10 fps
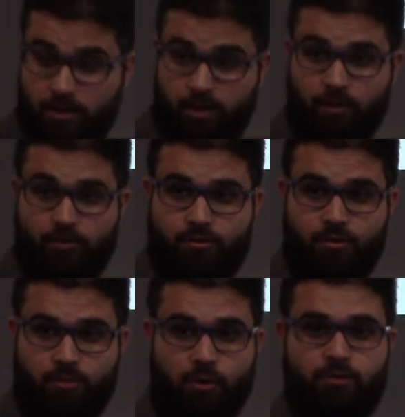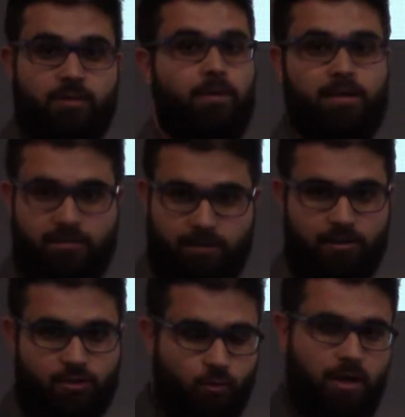There you go. So mouse and mice,
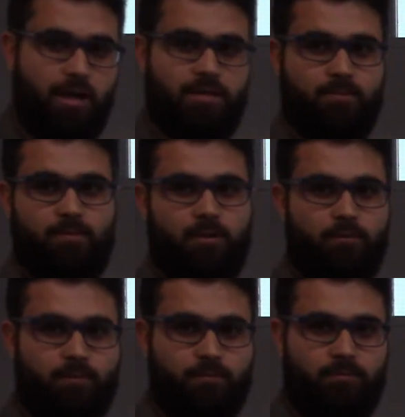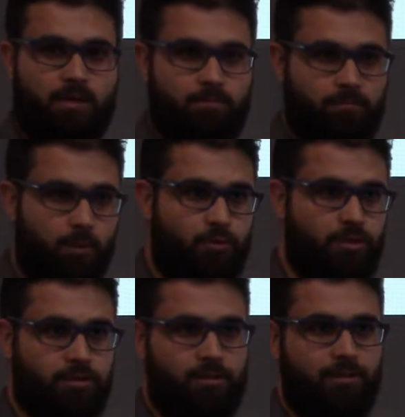right? So why is it not
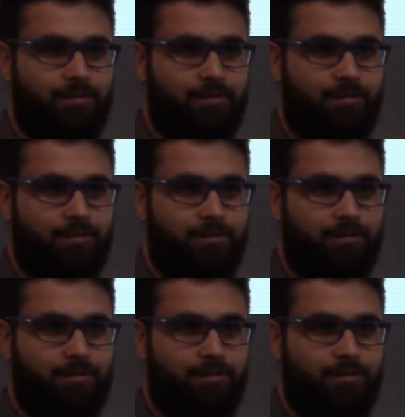mouses?